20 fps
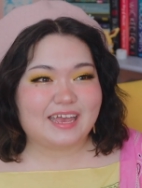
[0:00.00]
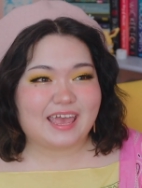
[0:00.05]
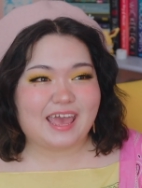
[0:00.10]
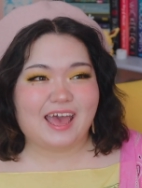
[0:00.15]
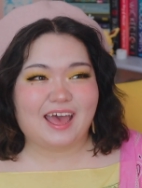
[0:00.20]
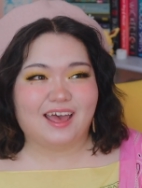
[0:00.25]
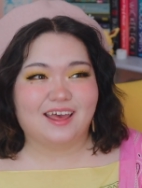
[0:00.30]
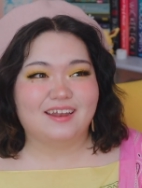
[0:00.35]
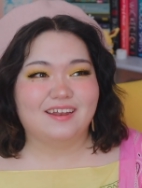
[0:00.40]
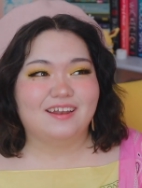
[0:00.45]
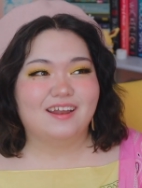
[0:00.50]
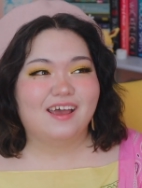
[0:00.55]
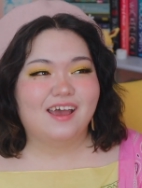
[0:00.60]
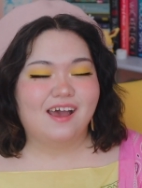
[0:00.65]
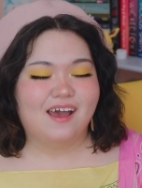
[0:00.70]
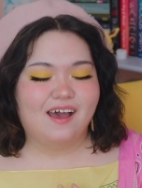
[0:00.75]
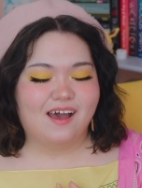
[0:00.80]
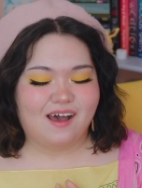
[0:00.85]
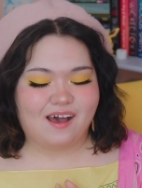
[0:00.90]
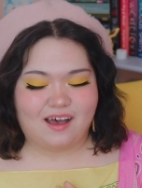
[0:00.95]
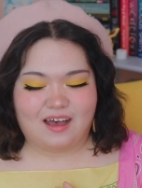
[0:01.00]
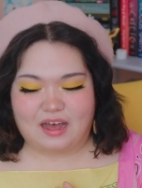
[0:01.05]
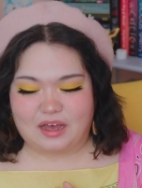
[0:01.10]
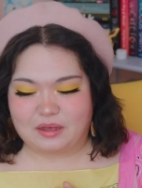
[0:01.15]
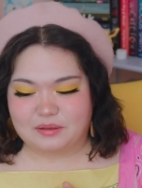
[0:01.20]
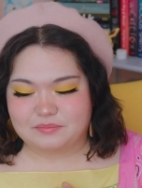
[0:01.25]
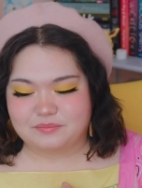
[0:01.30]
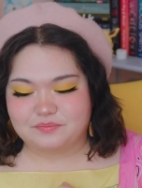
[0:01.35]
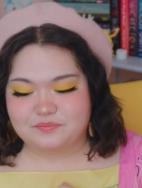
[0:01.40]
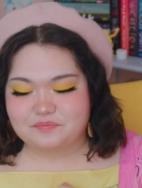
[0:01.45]
again.
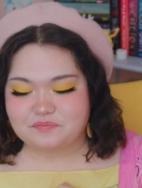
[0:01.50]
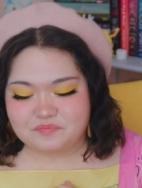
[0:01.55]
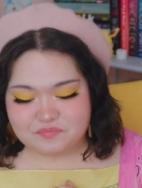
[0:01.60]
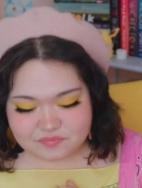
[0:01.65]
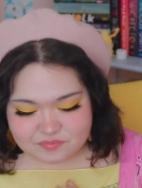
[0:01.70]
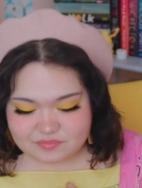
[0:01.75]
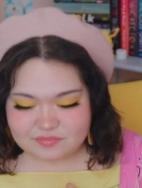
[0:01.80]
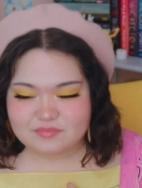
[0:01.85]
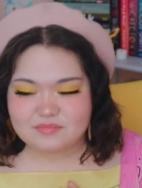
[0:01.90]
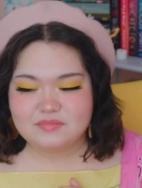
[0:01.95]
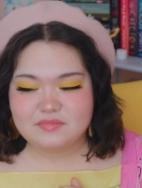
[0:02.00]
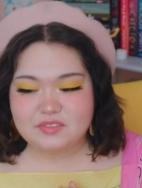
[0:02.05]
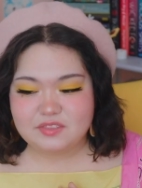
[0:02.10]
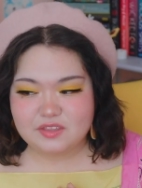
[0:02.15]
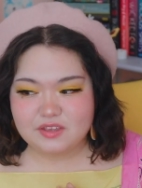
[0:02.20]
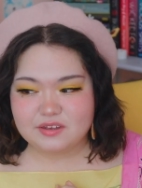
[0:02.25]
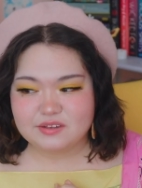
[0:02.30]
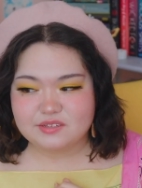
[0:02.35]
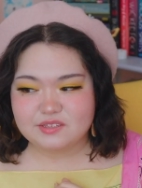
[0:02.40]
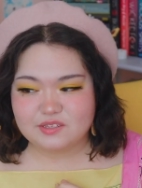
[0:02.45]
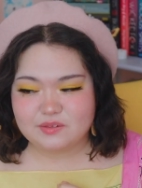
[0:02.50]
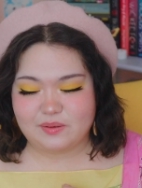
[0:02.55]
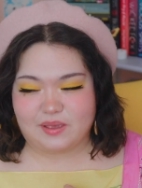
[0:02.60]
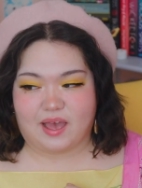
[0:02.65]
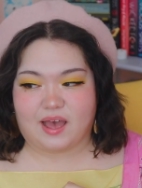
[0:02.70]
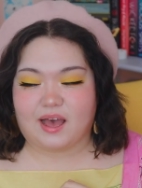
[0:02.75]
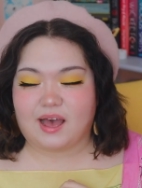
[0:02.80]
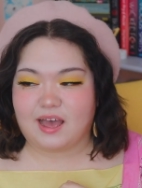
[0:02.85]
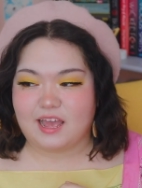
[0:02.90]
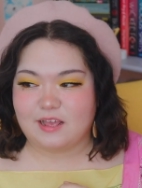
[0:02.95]
Um, so
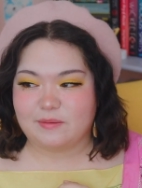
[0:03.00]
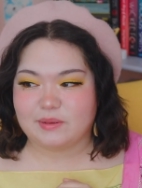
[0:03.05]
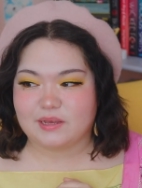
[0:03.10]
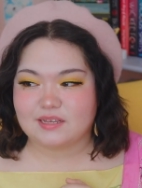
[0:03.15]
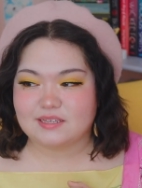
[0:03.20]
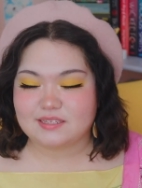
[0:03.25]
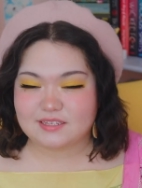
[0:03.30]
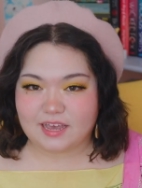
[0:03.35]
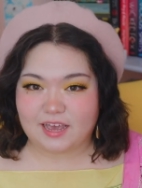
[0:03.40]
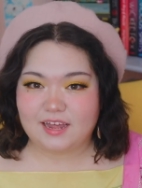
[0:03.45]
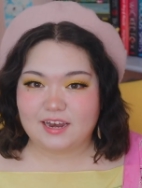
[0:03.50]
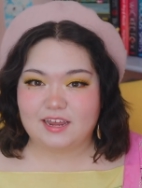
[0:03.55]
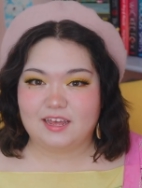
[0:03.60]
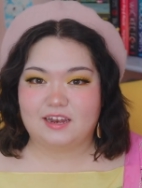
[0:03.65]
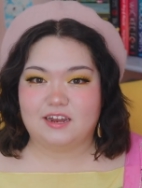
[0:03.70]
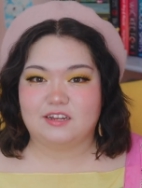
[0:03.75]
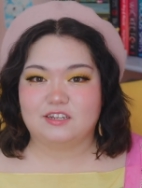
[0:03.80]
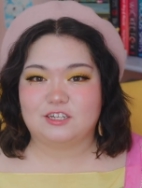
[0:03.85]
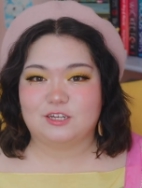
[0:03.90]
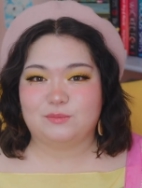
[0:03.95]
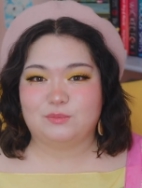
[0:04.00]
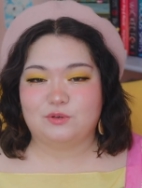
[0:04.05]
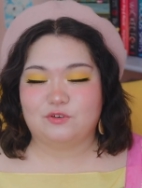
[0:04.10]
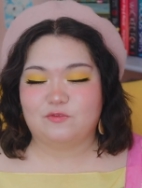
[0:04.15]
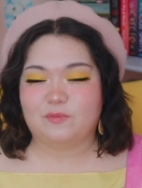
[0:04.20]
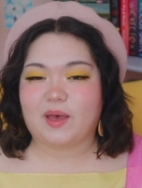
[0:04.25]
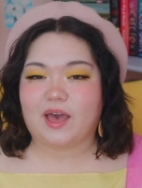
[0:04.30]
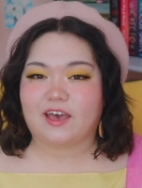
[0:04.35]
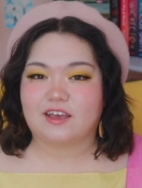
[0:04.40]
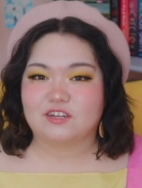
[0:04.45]
yeah, I am excited to
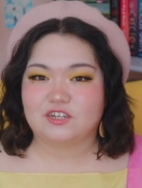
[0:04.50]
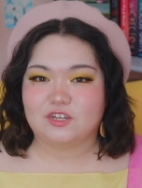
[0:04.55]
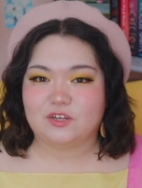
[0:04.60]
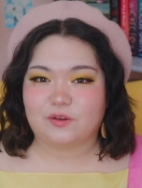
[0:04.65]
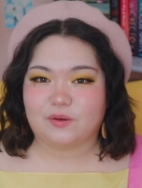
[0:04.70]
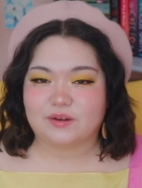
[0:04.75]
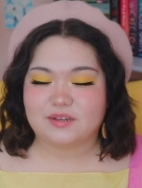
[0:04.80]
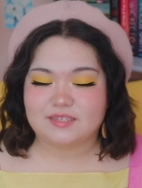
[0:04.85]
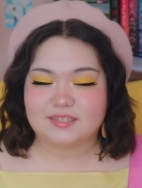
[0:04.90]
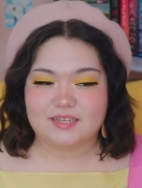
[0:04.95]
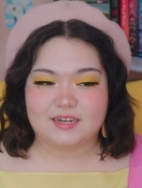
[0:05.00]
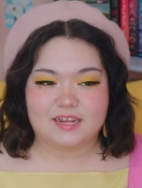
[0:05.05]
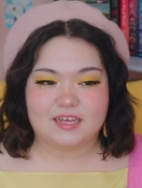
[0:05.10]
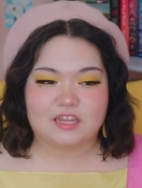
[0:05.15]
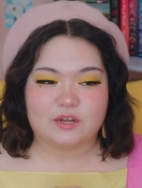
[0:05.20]
move back to New York City.